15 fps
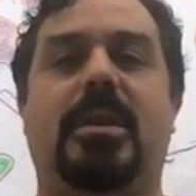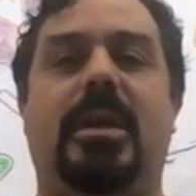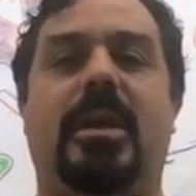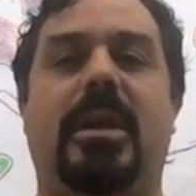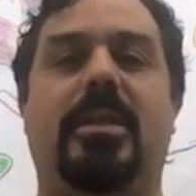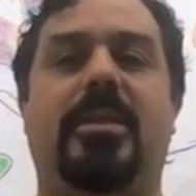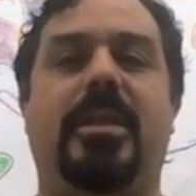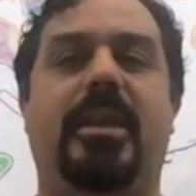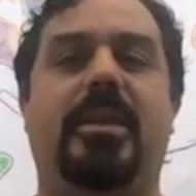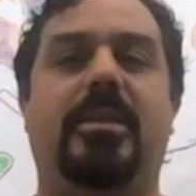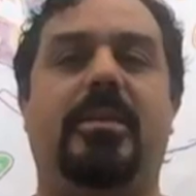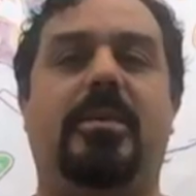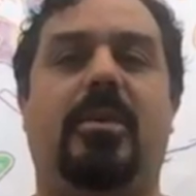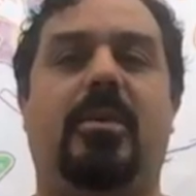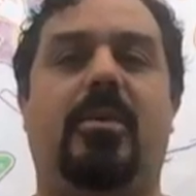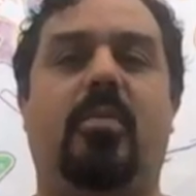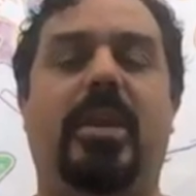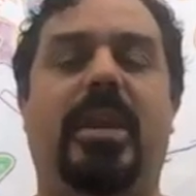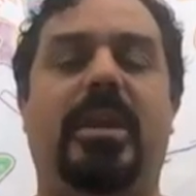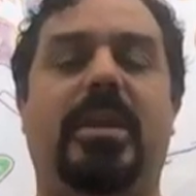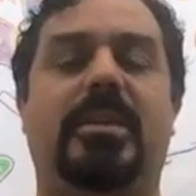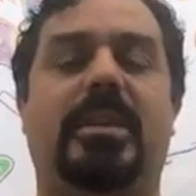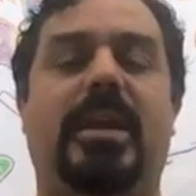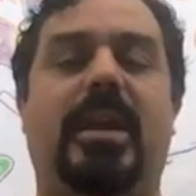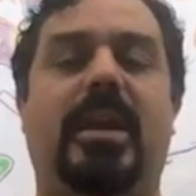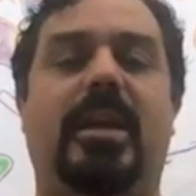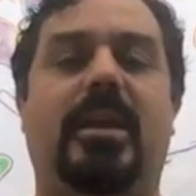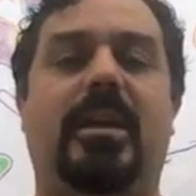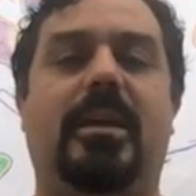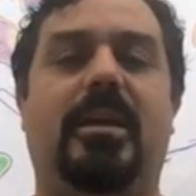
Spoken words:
And then we can take